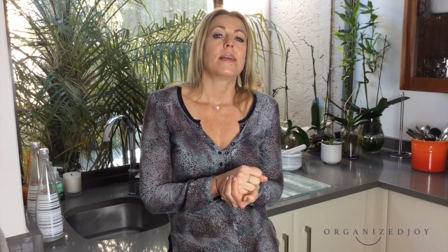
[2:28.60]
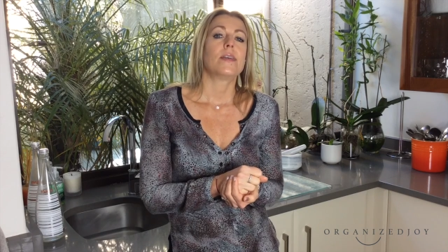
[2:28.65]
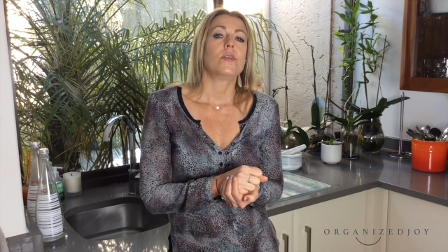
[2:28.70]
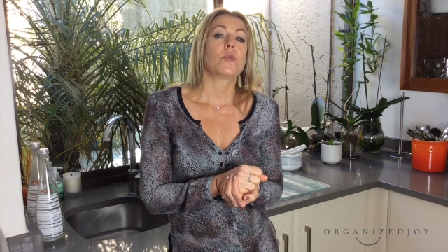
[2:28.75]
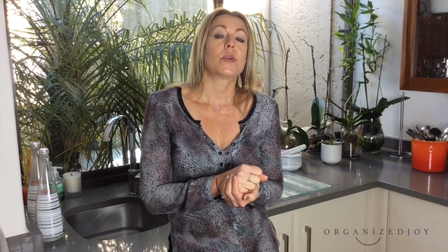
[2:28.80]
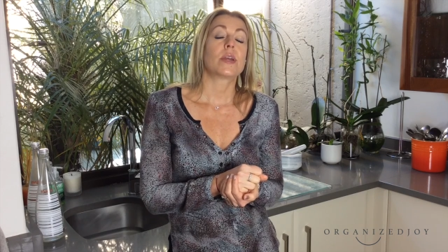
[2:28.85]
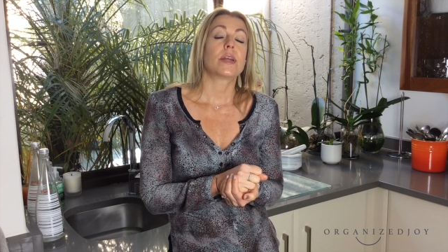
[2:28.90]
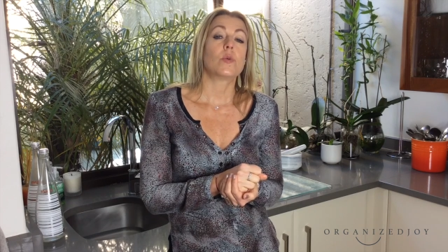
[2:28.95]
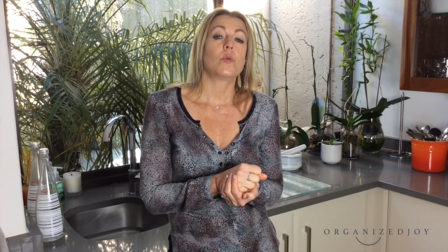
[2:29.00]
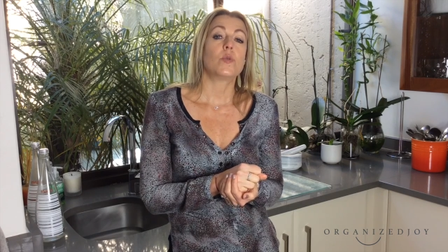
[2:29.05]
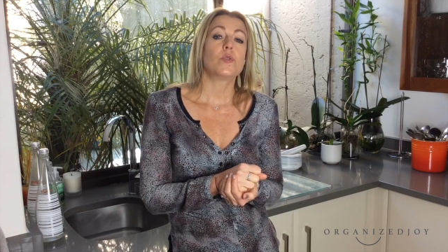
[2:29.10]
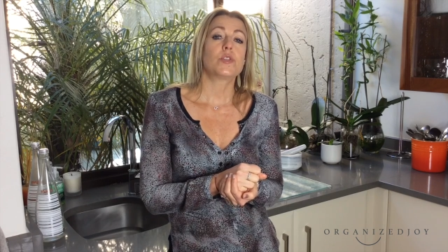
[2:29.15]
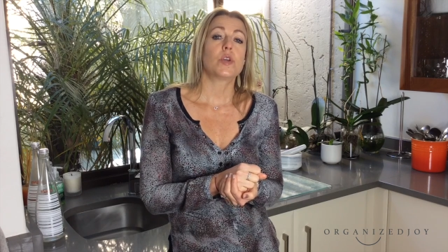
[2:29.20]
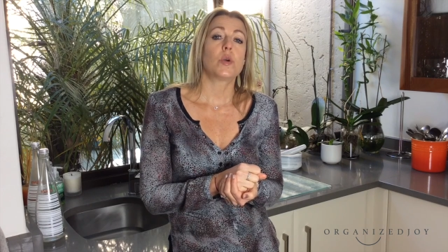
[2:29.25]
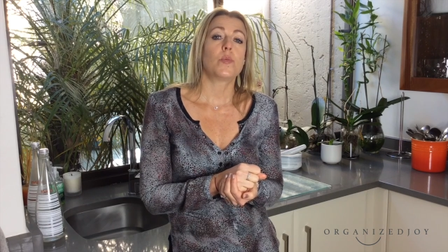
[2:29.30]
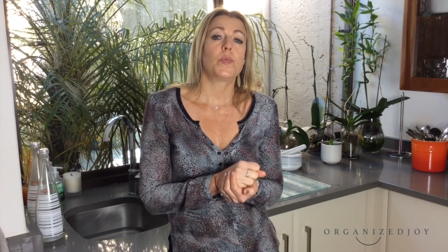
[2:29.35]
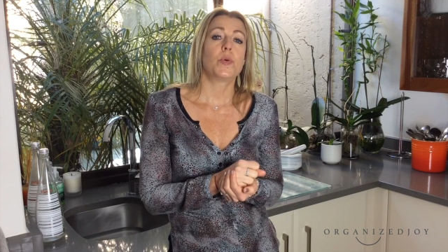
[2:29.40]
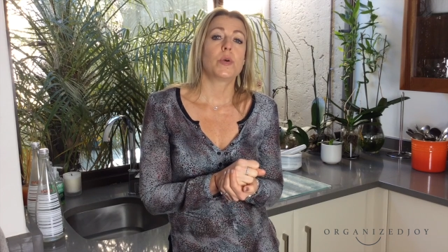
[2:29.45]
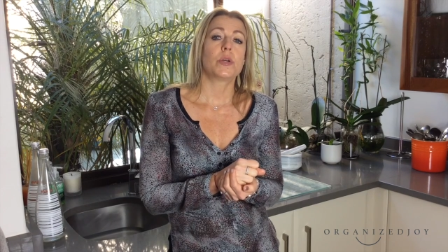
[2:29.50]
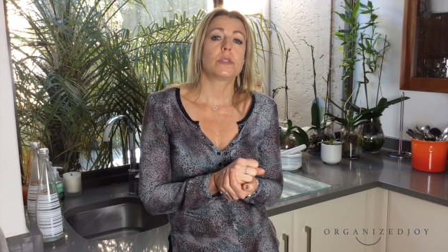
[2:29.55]
You can
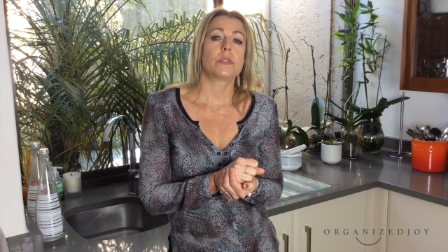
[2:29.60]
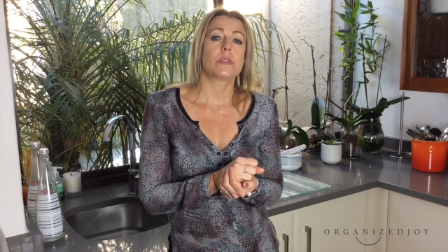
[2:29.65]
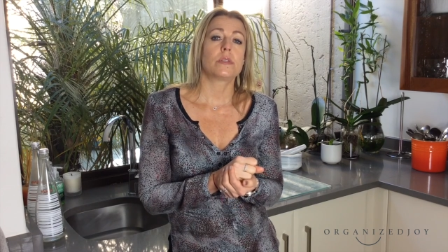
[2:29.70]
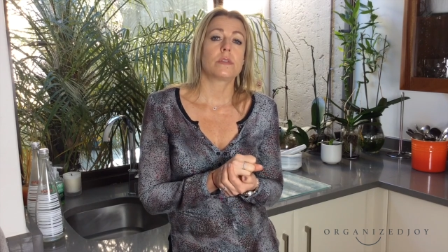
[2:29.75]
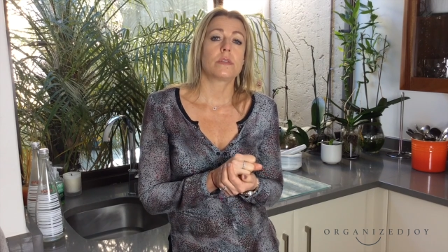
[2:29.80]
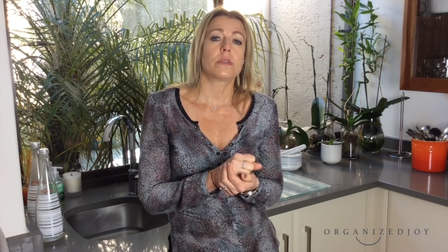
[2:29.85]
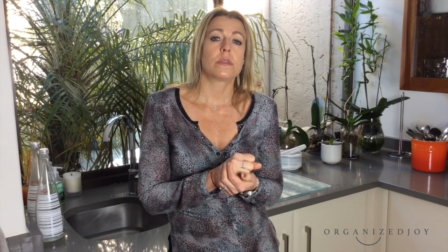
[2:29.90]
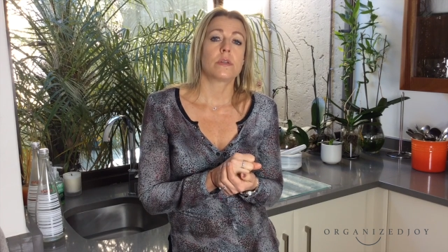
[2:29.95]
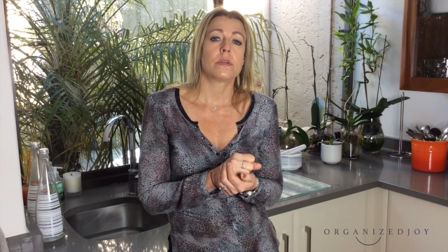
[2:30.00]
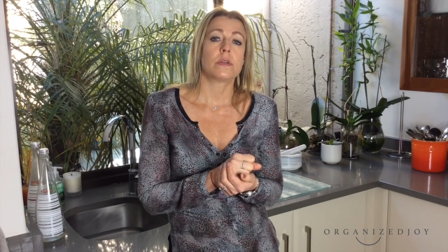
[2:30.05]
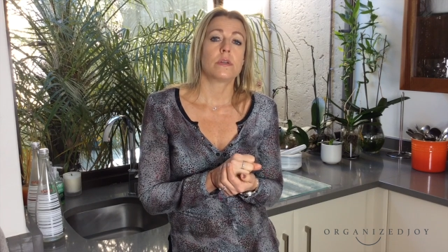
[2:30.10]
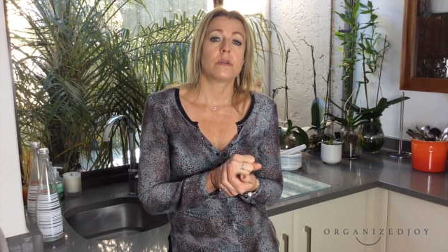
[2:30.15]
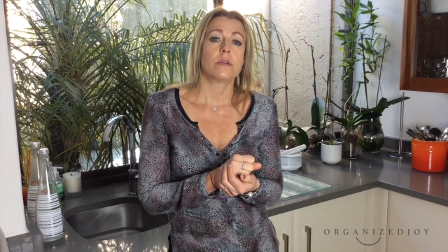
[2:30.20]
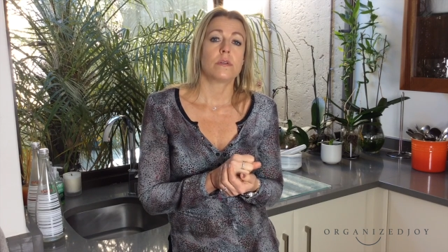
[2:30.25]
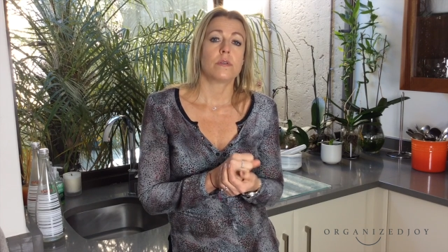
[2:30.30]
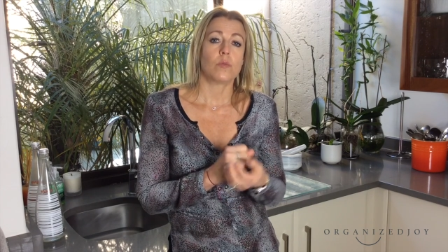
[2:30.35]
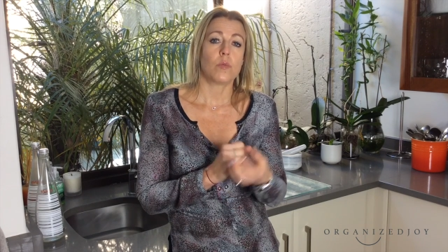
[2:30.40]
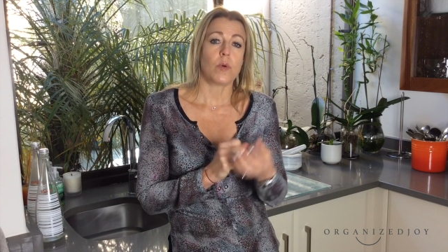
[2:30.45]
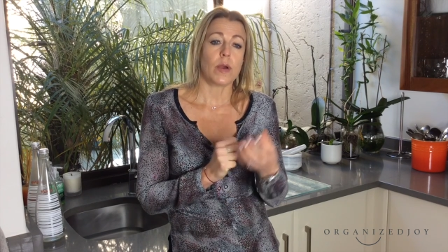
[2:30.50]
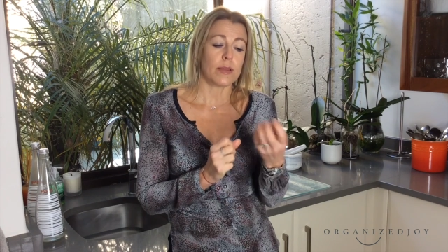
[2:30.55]
also put
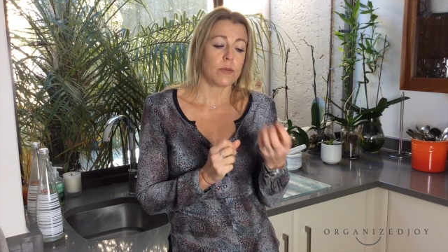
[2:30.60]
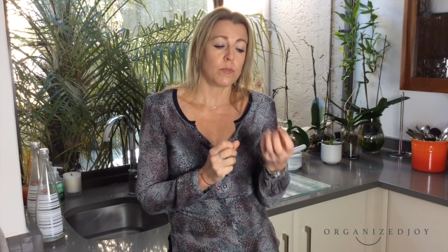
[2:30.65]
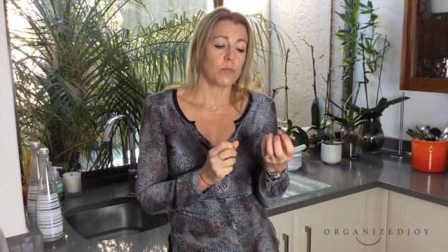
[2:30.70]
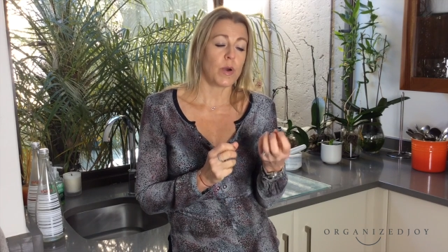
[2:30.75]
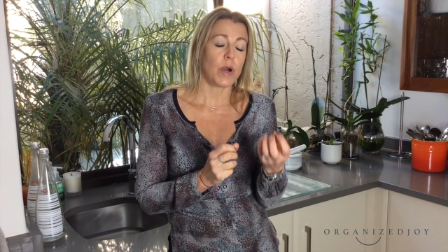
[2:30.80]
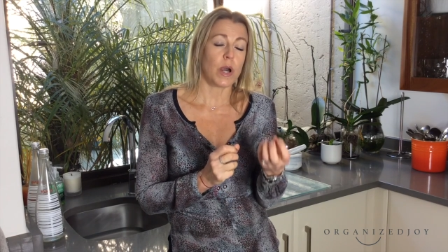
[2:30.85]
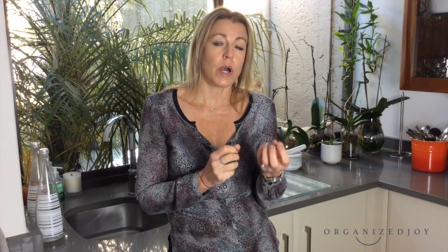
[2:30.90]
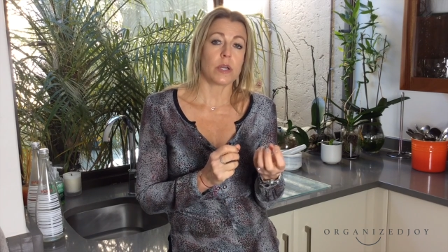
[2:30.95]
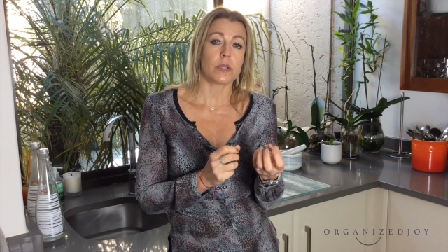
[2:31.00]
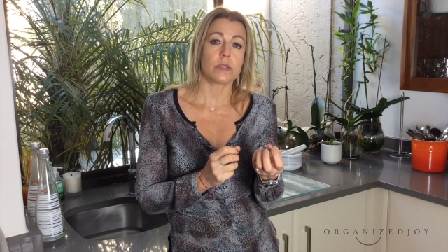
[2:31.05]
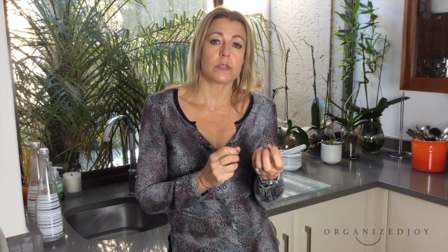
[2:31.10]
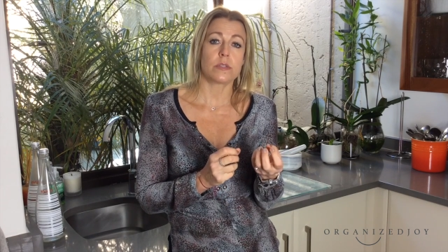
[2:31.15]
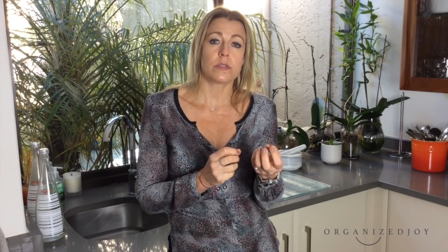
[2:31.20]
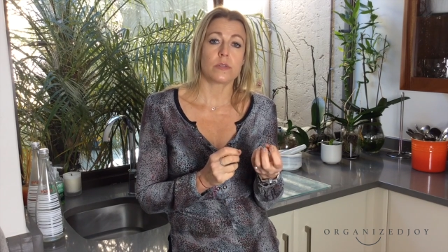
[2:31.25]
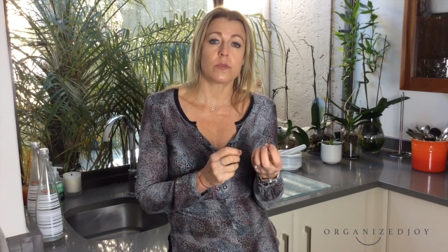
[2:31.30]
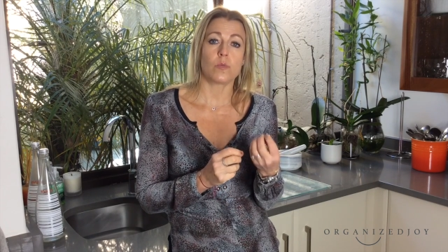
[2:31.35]
1 part